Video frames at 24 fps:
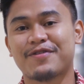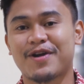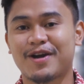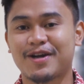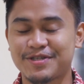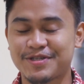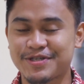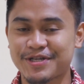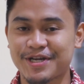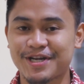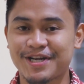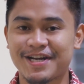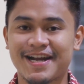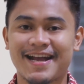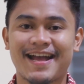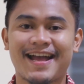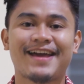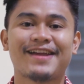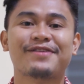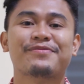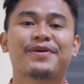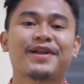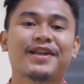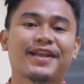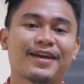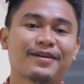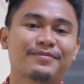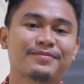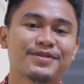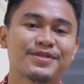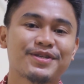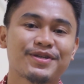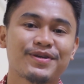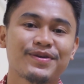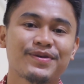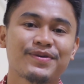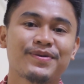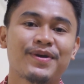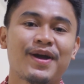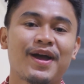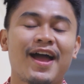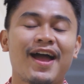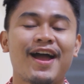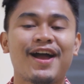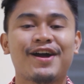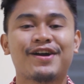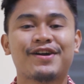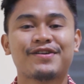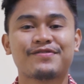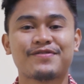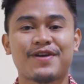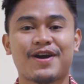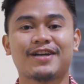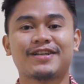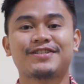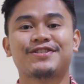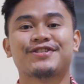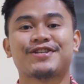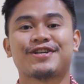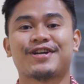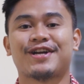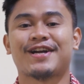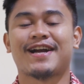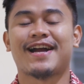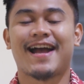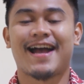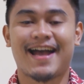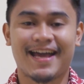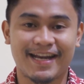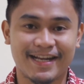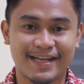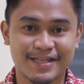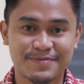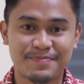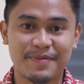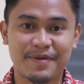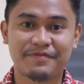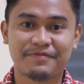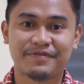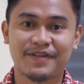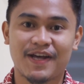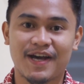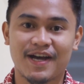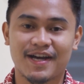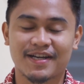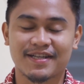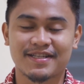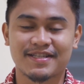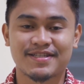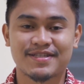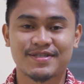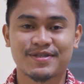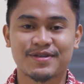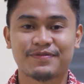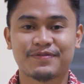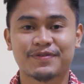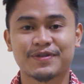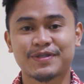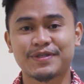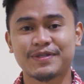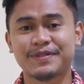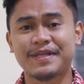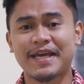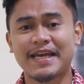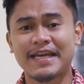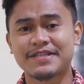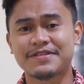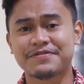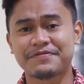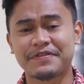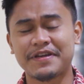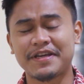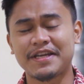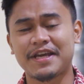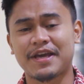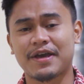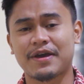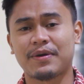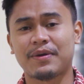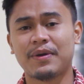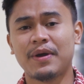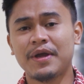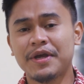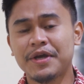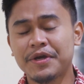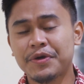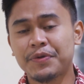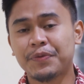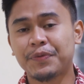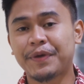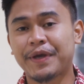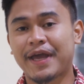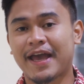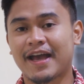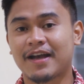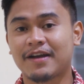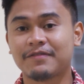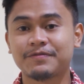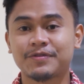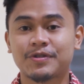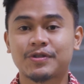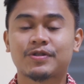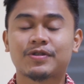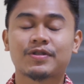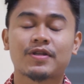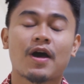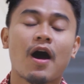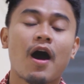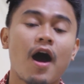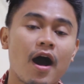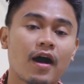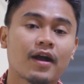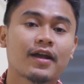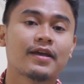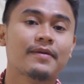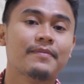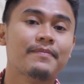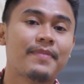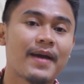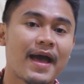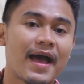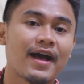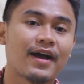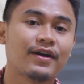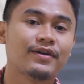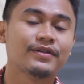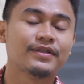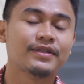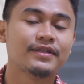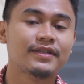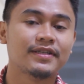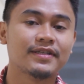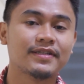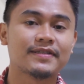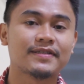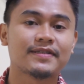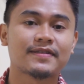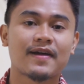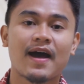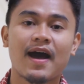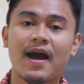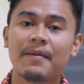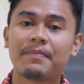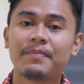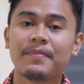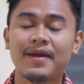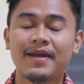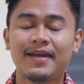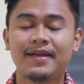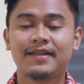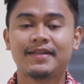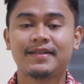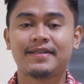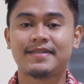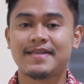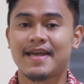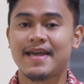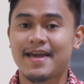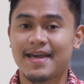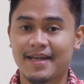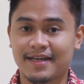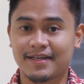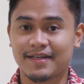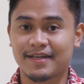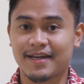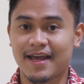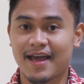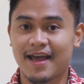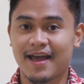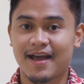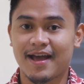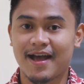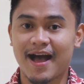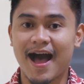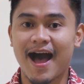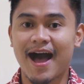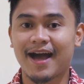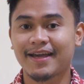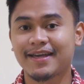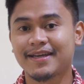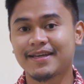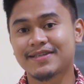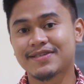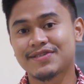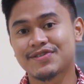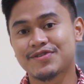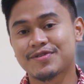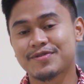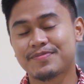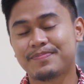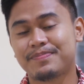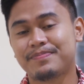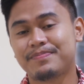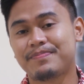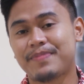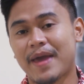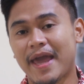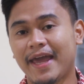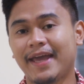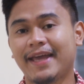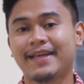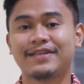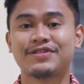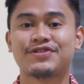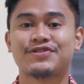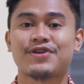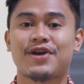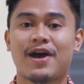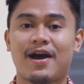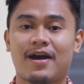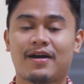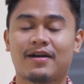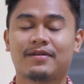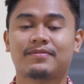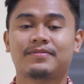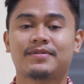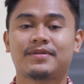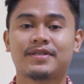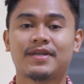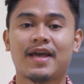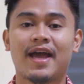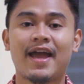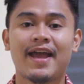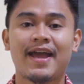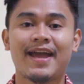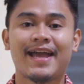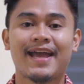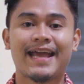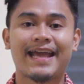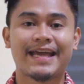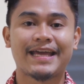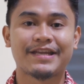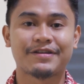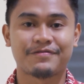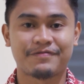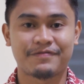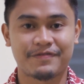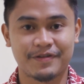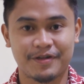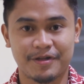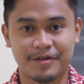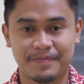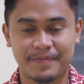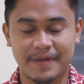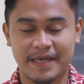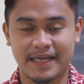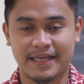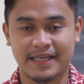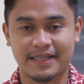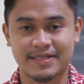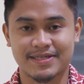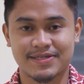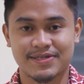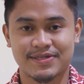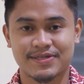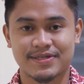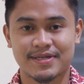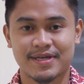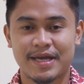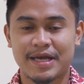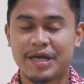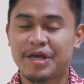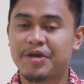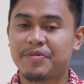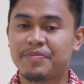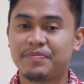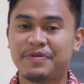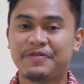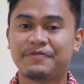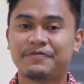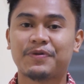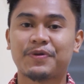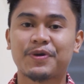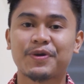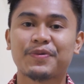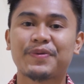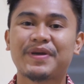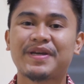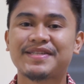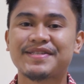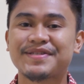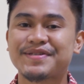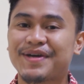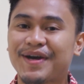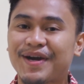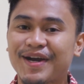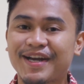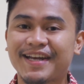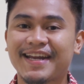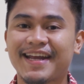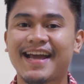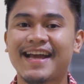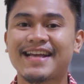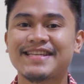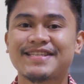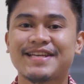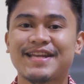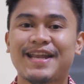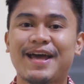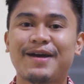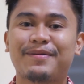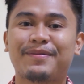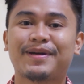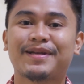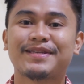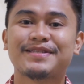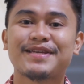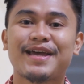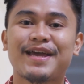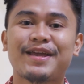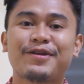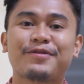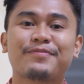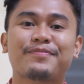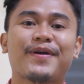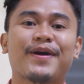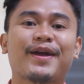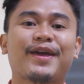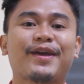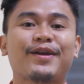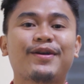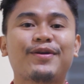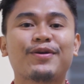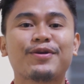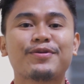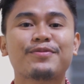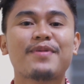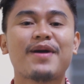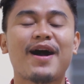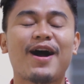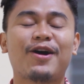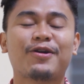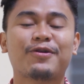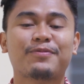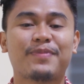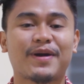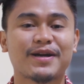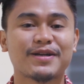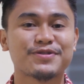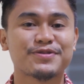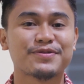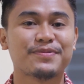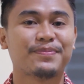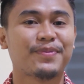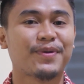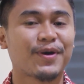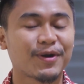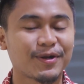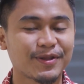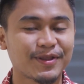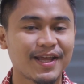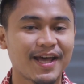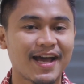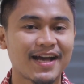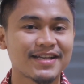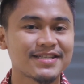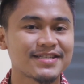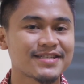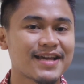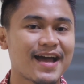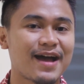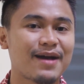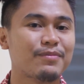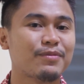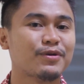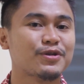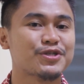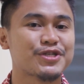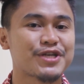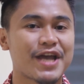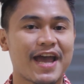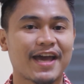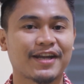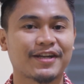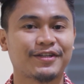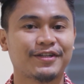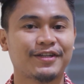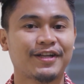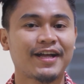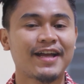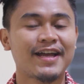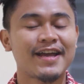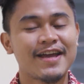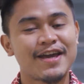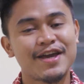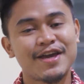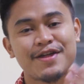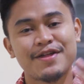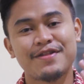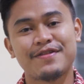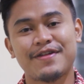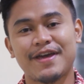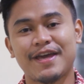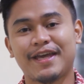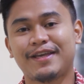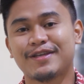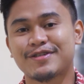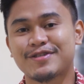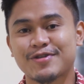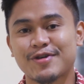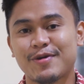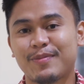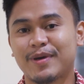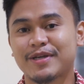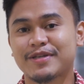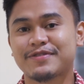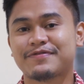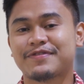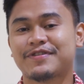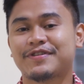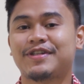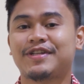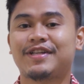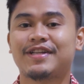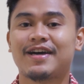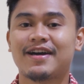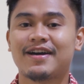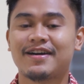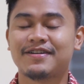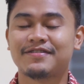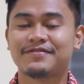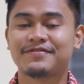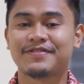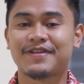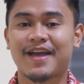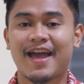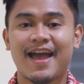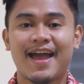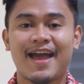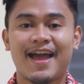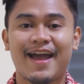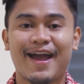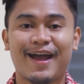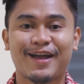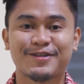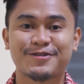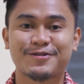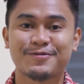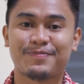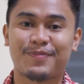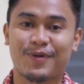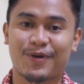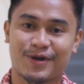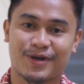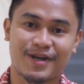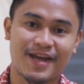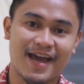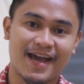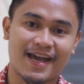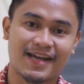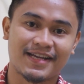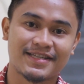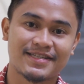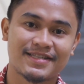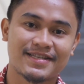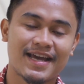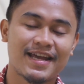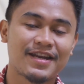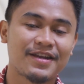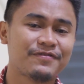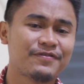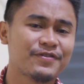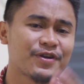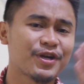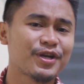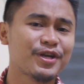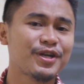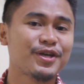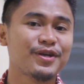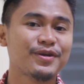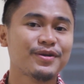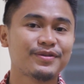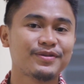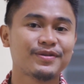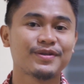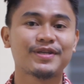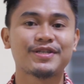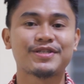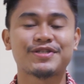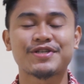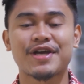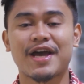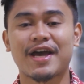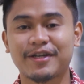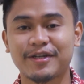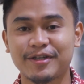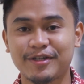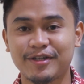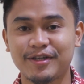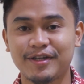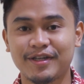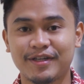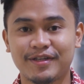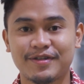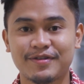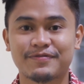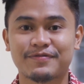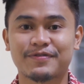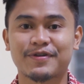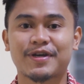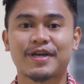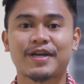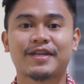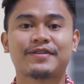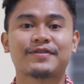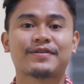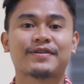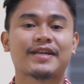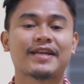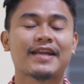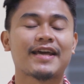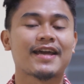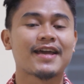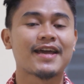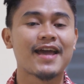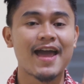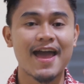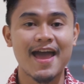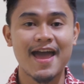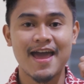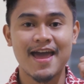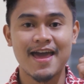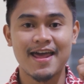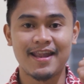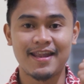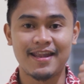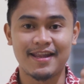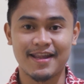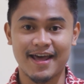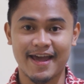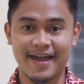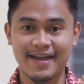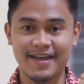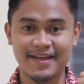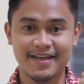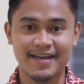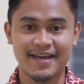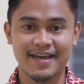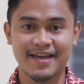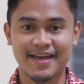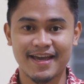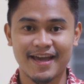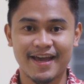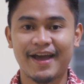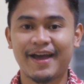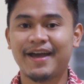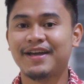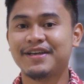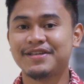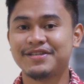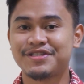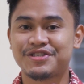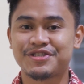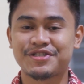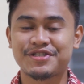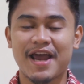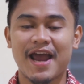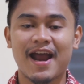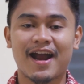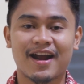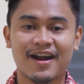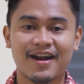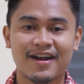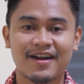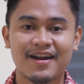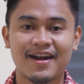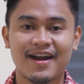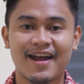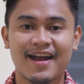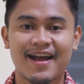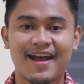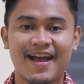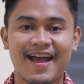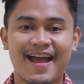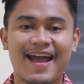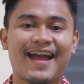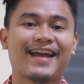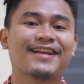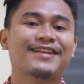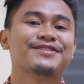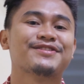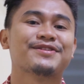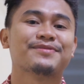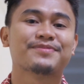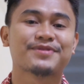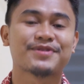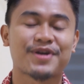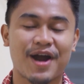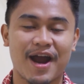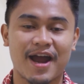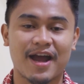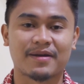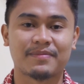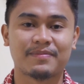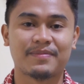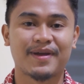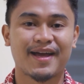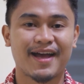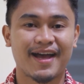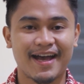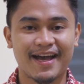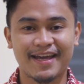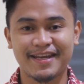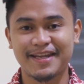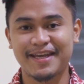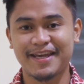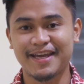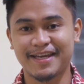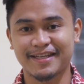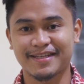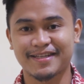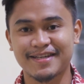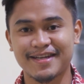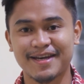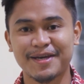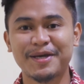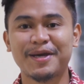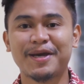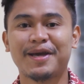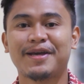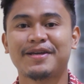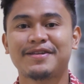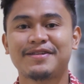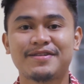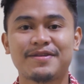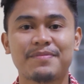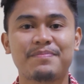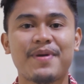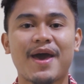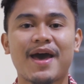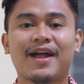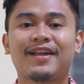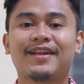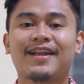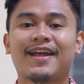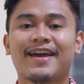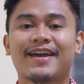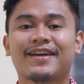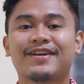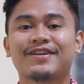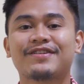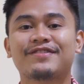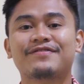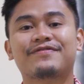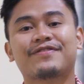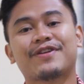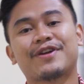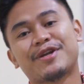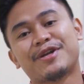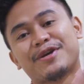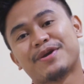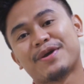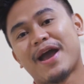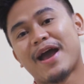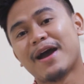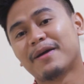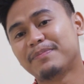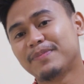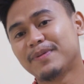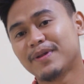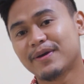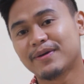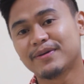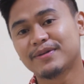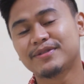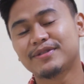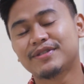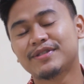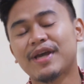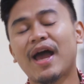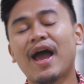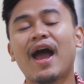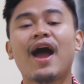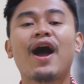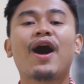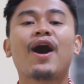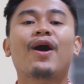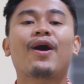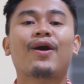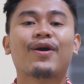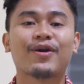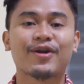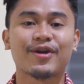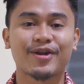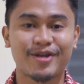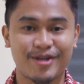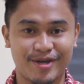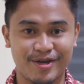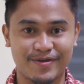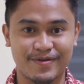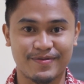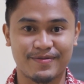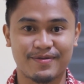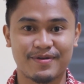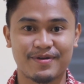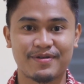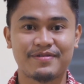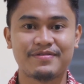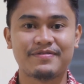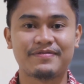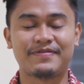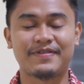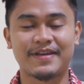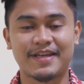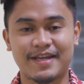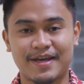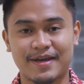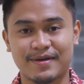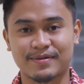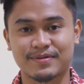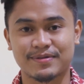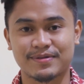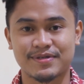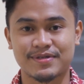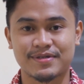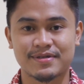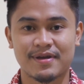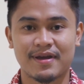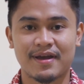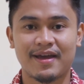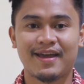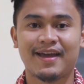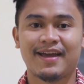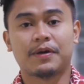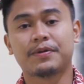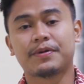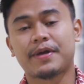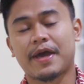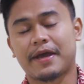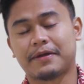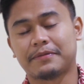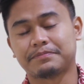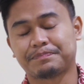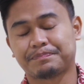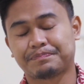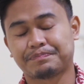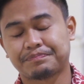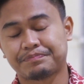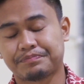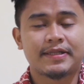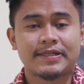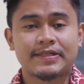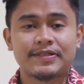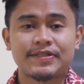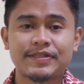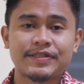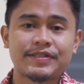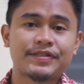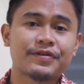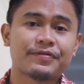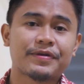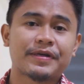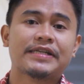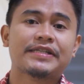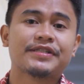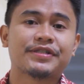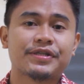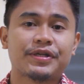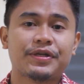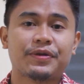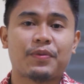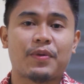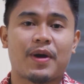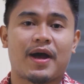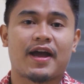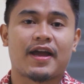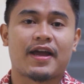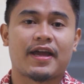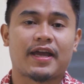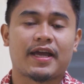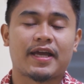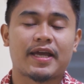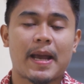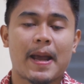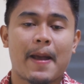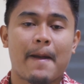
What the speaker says: Roger, and welcome to Roger&Ismi Vlogs. So for today's video, we have to talk about the top 10 highest paying jobs in the Philippines. Before we start, daghang salamat sa inyong pagigugma o pagsuporta sa among channel. Thank you so much for the love and support, guys. And if you're new to this channel, don't forget to click like, share, and subscribe. And hit the bell icon for new uploads or new videos. Okay, this is the reason why